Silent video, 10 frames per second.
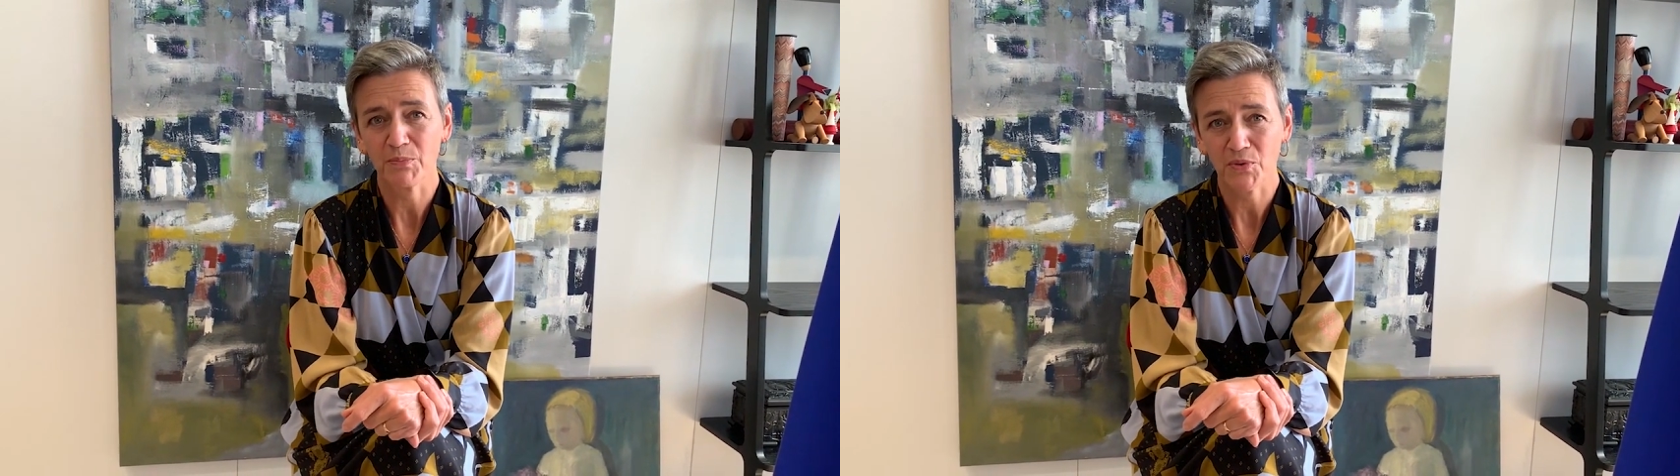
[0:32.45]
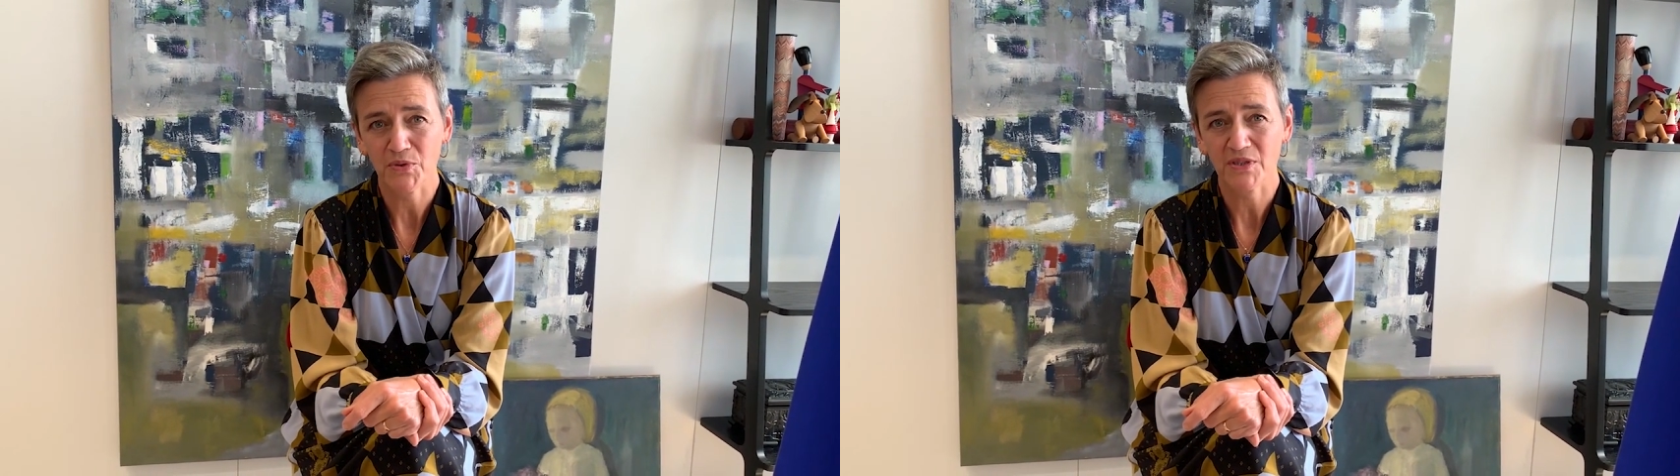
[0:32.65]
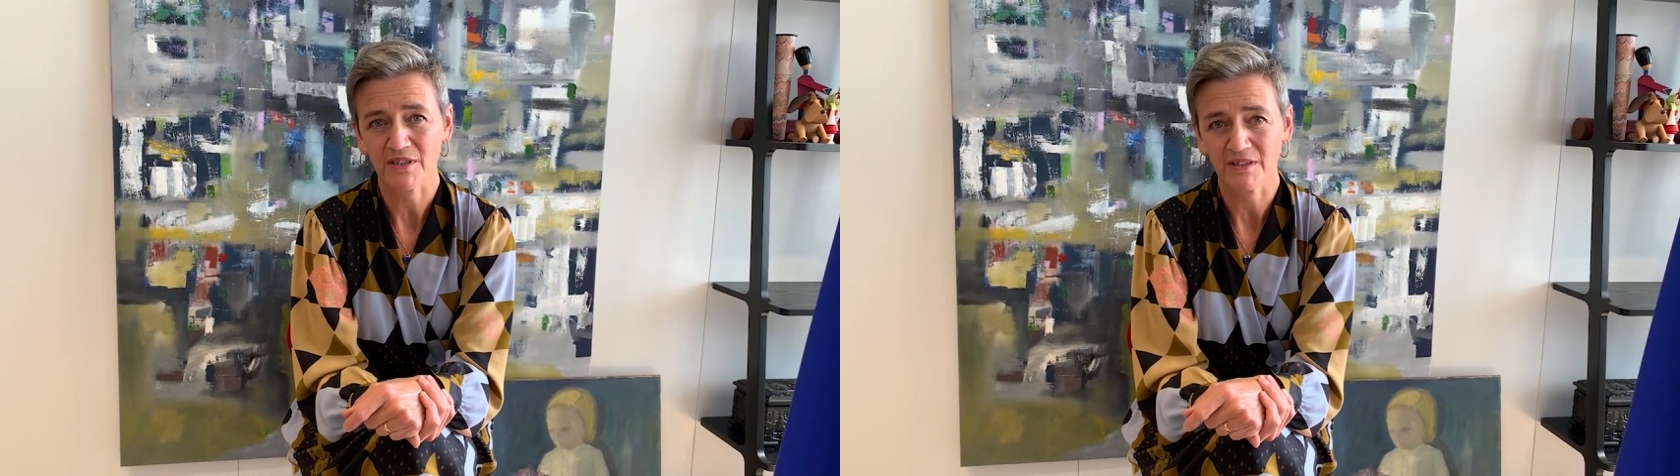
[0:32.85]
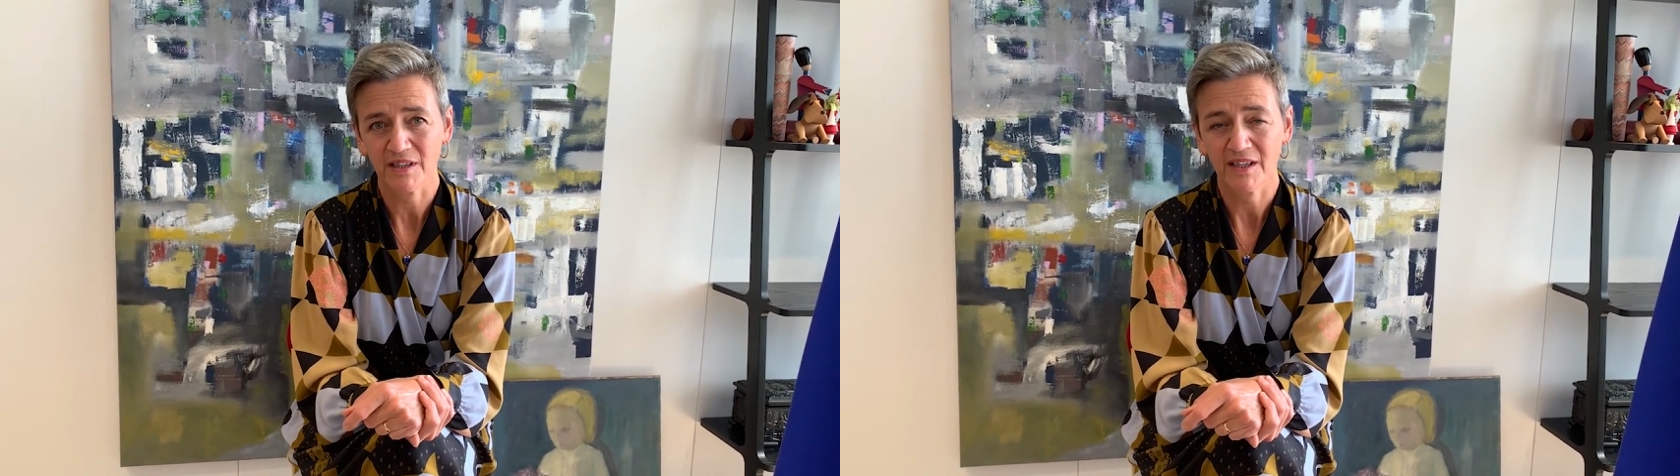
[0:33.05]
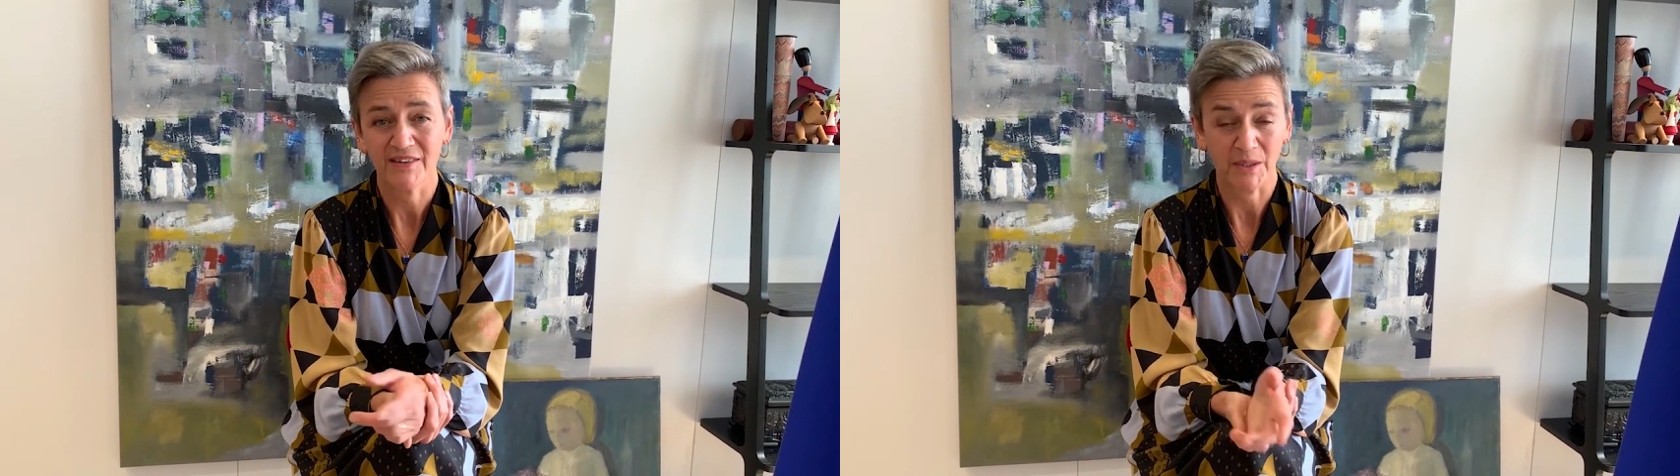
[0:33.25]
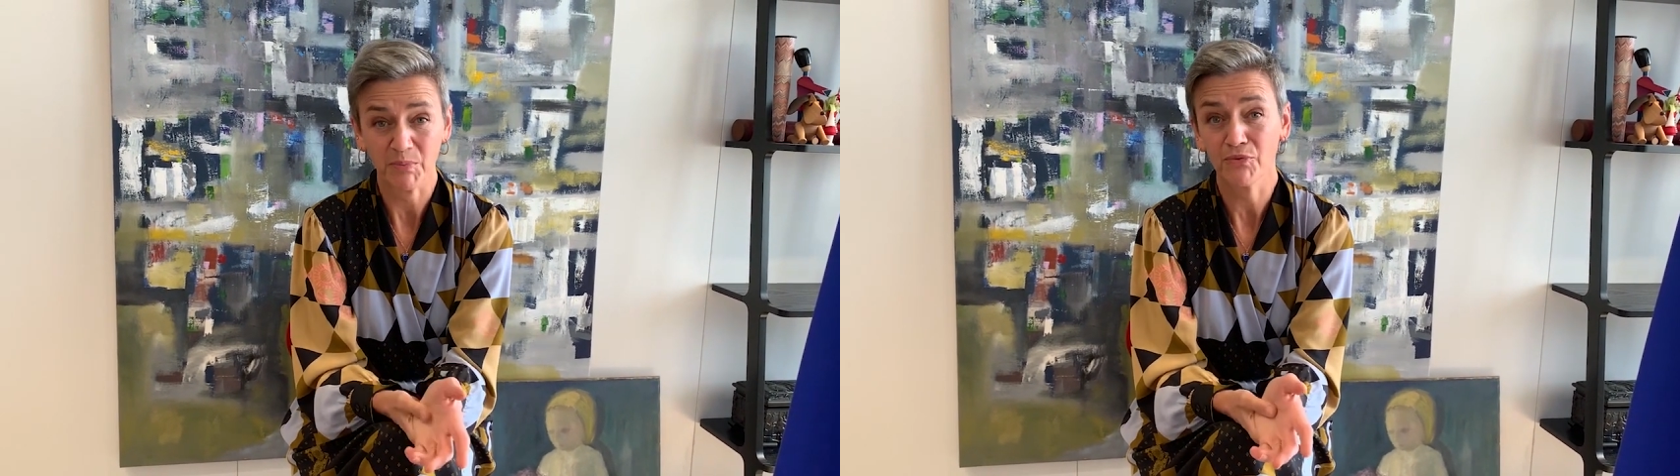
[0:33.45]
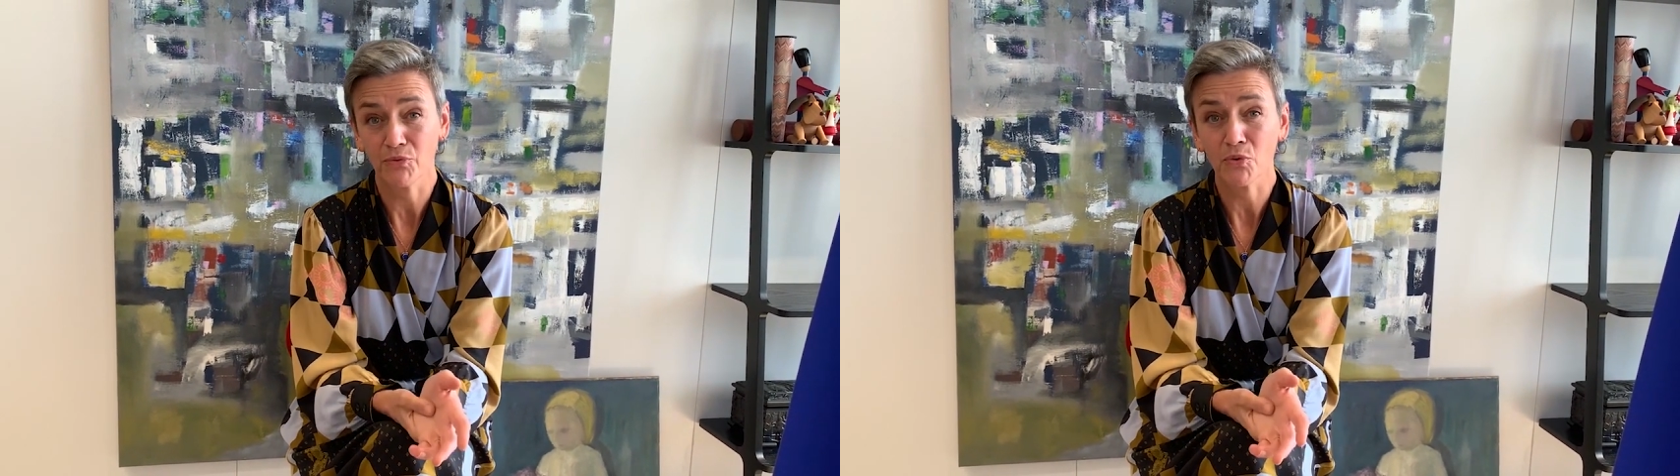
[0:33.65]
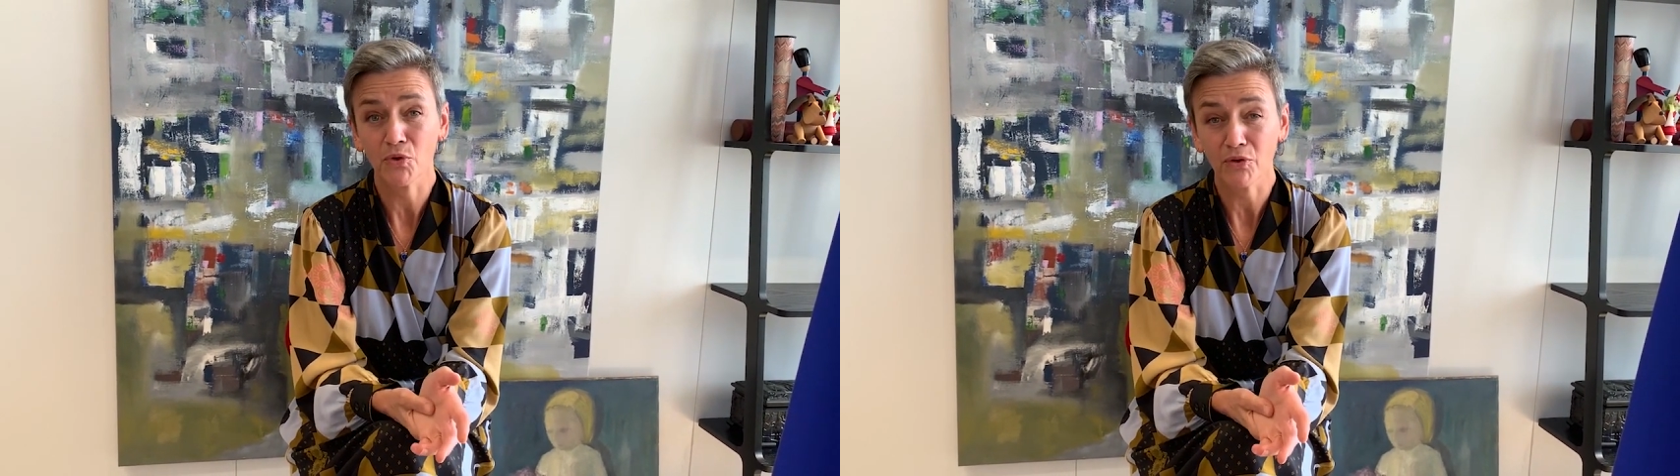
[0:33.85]
important than
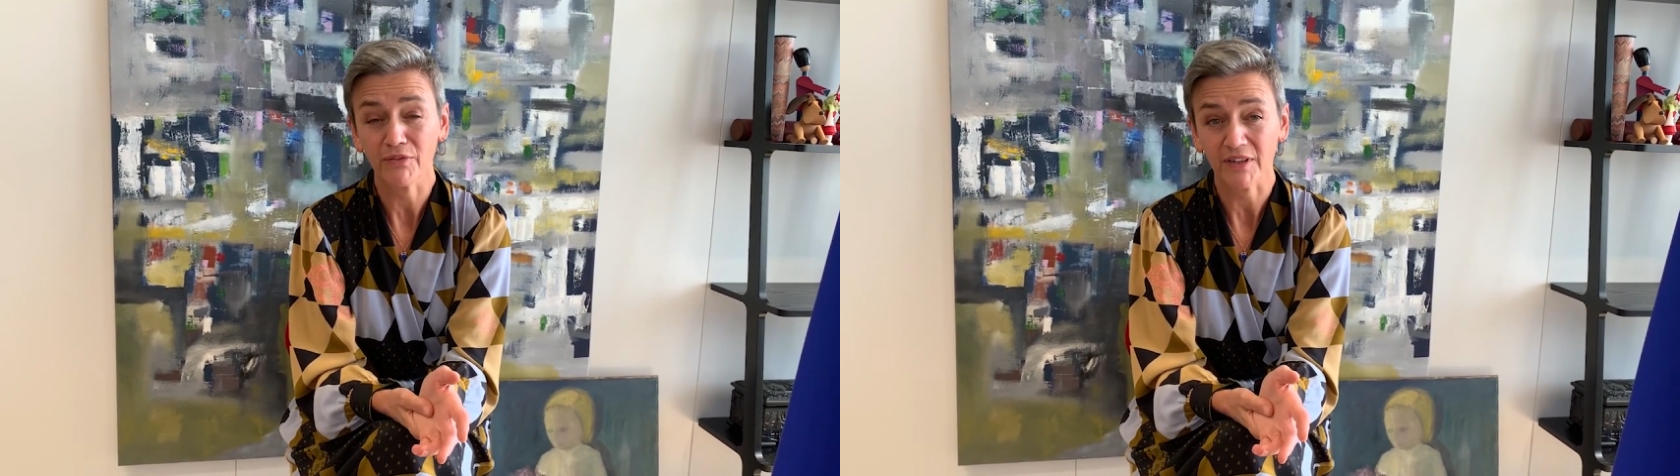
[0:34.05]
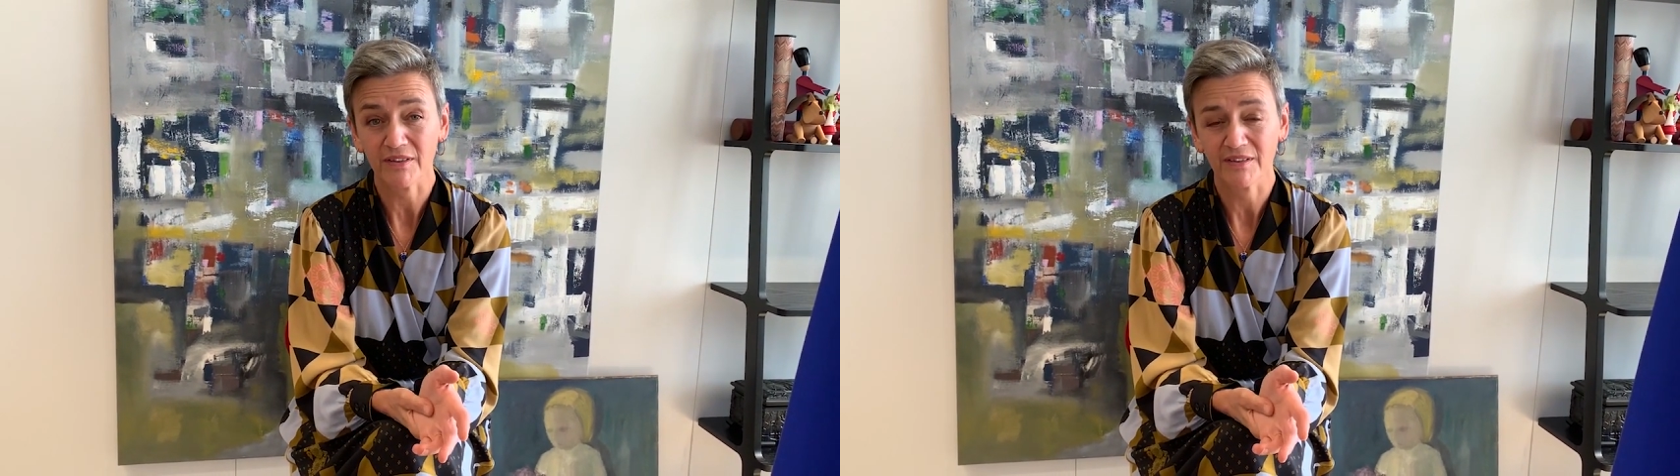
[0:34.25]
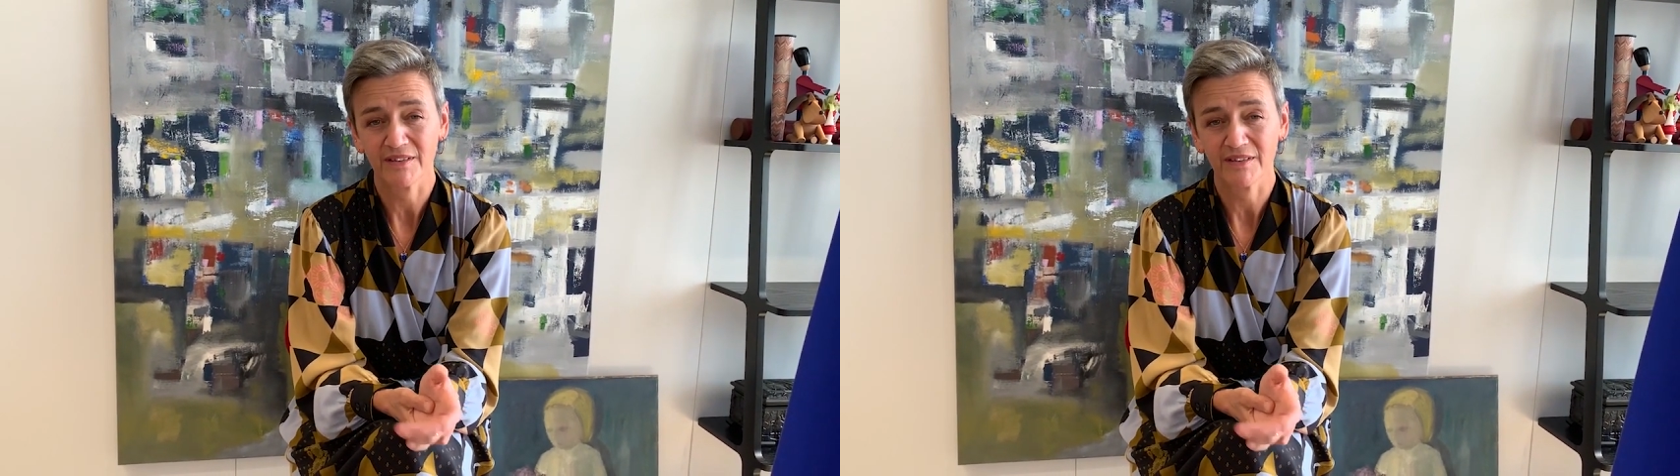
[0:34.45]
before COVID.